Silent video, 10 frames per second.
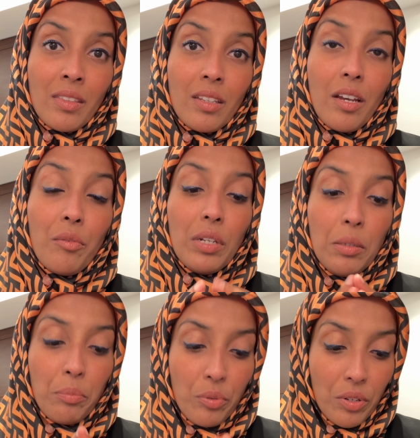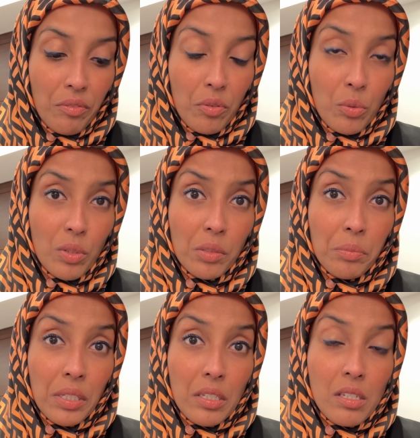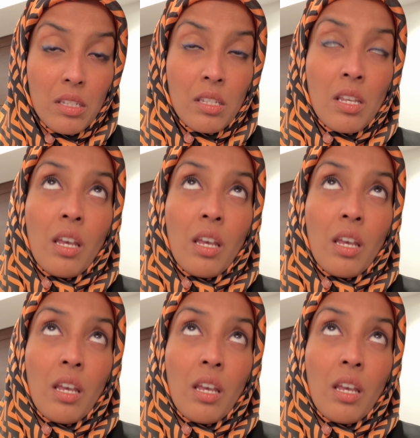I really pray for world peace.